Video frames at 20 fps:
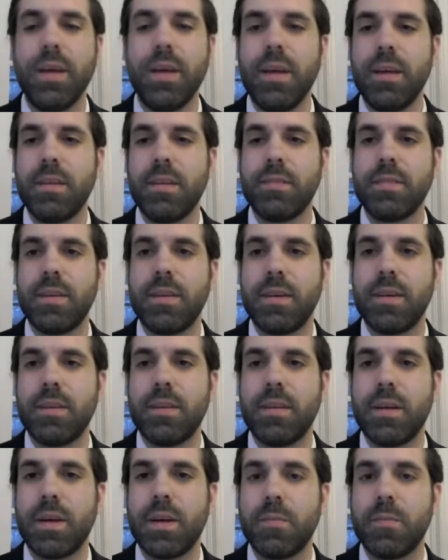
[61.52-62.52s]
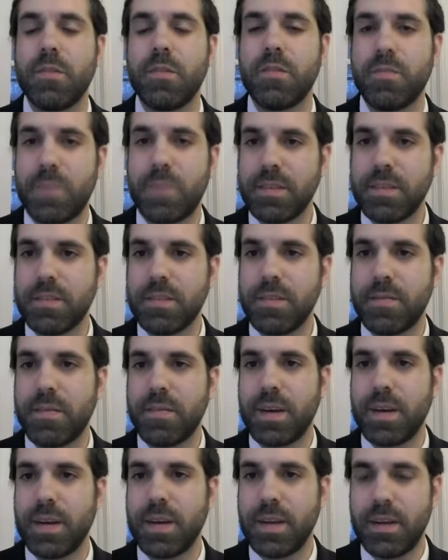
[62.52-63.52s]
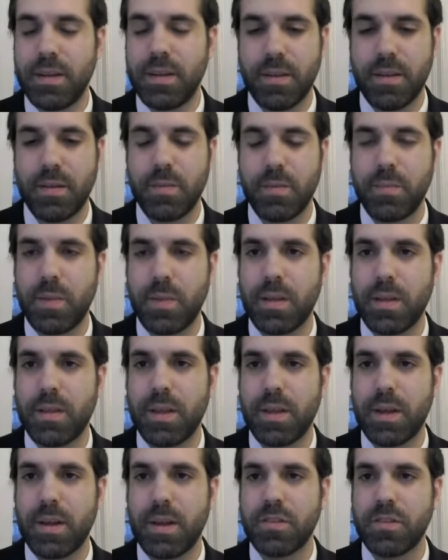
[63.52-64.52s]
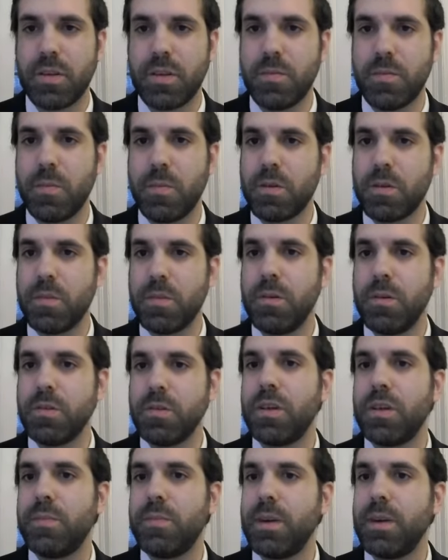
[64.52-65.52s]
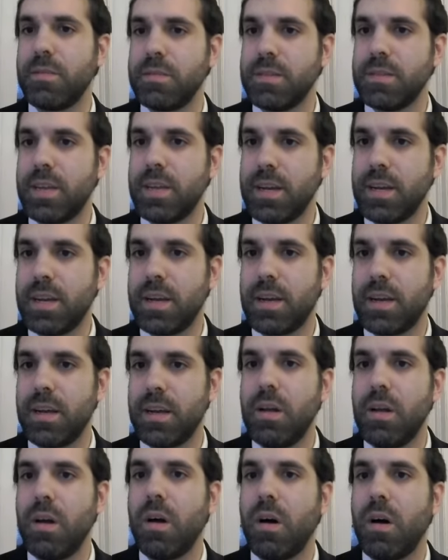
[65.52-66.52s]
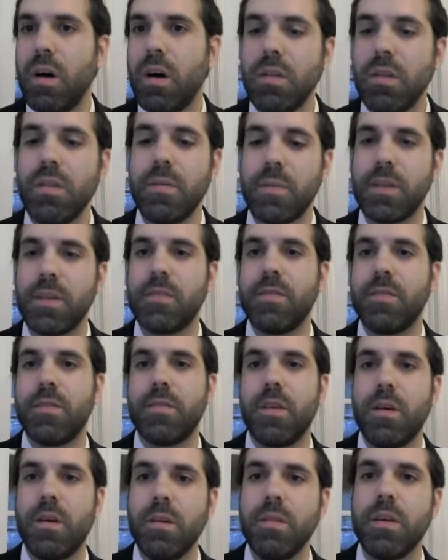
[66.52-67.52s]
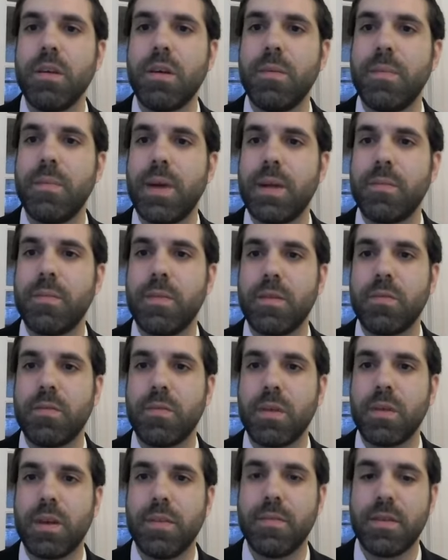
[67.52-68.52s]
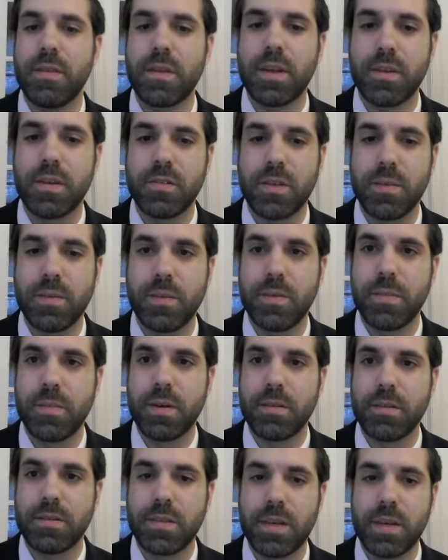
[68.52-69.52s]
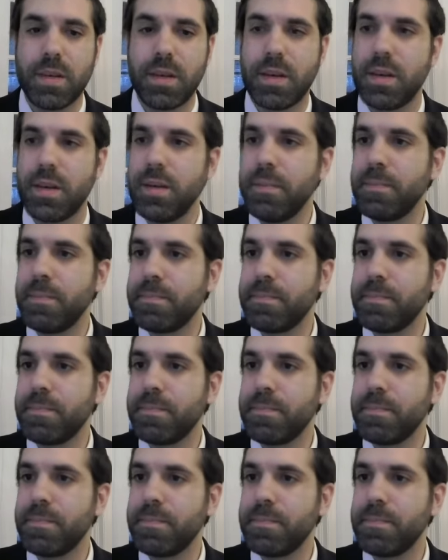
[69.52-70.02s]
is it um, specified that Hashem spoke to Moshe at Mount Sinai? All the mitzvahs, all the commandments were given to Hashem at Mount Sinai.